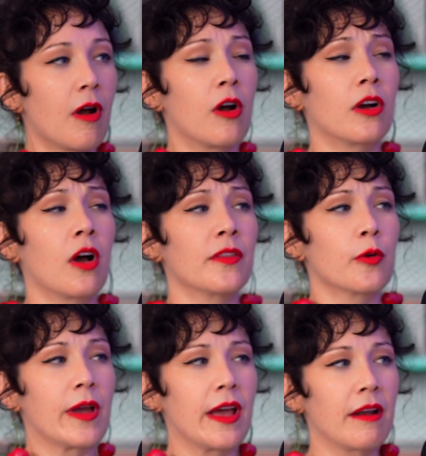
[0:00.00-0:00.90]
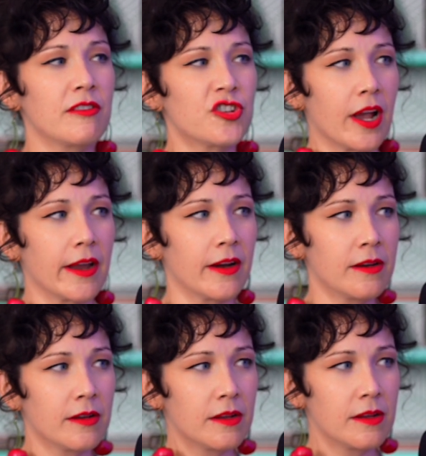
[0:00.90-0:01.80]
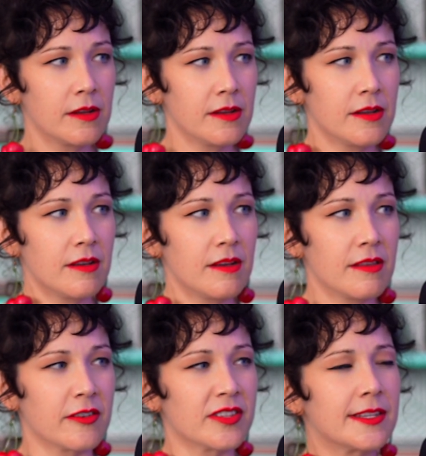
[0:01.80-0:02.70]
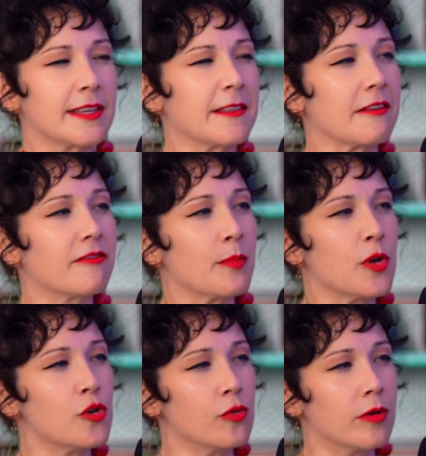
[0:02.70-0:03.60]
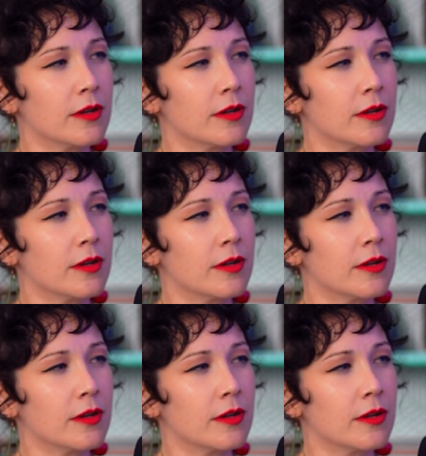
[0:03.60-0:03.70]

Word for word: are on their way out of the Shire, they're stealing from who?